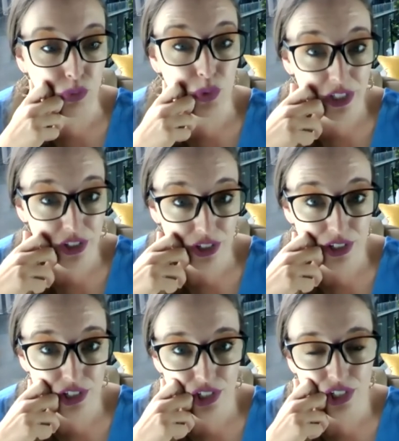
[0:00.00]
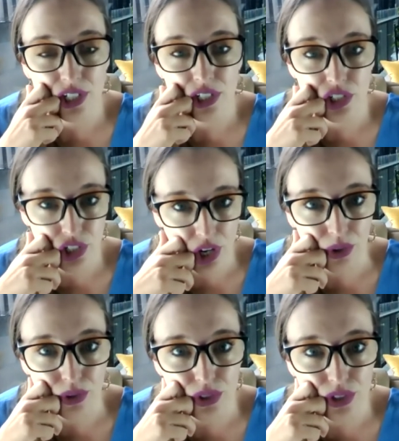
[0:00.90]
the research
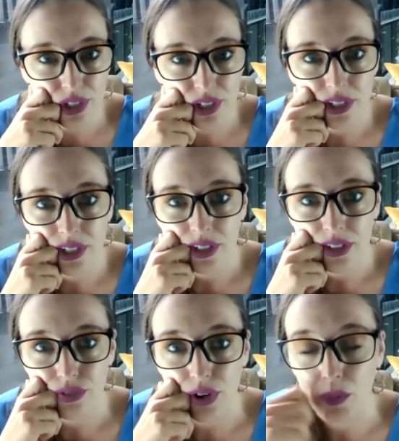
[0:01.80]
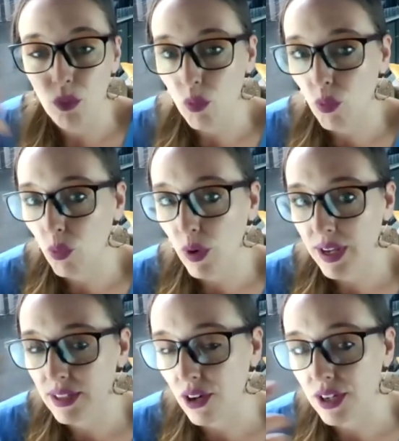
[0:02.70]
shows from what
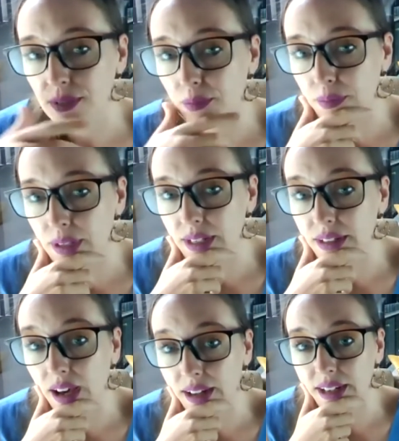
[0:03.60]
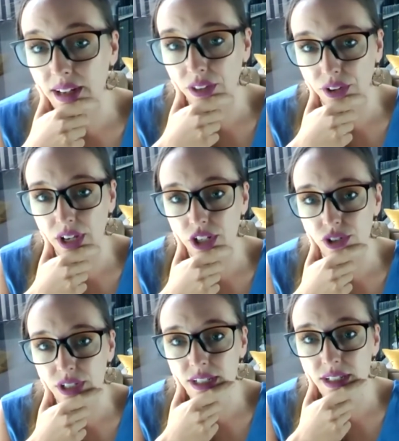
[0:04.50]
has already been done in other
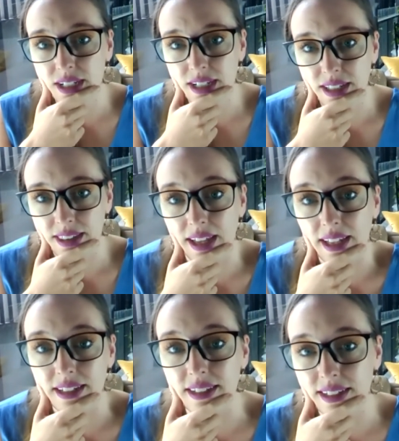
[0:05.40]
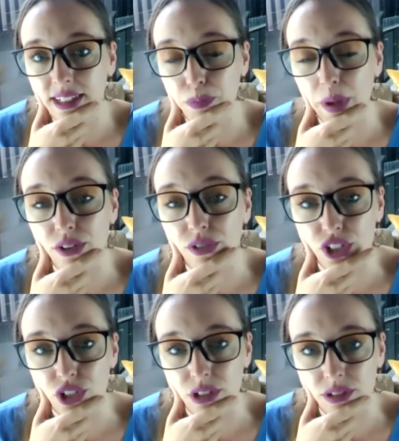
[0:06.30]
countries that it's
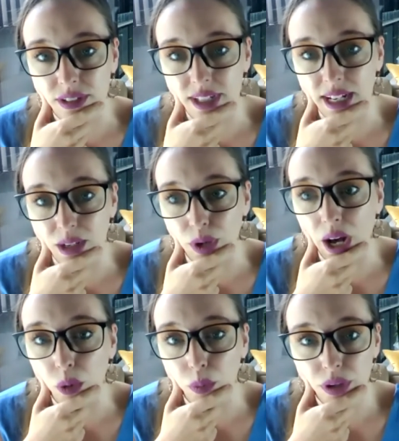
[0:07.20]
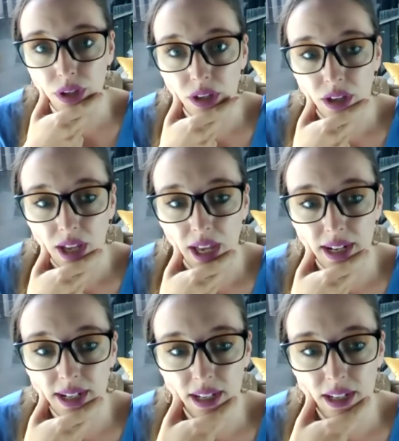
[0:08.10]
beneficial and it will help.
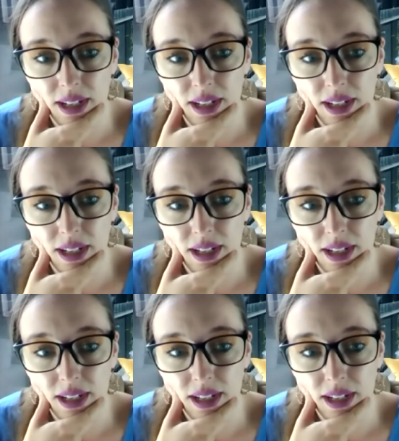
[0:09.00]
And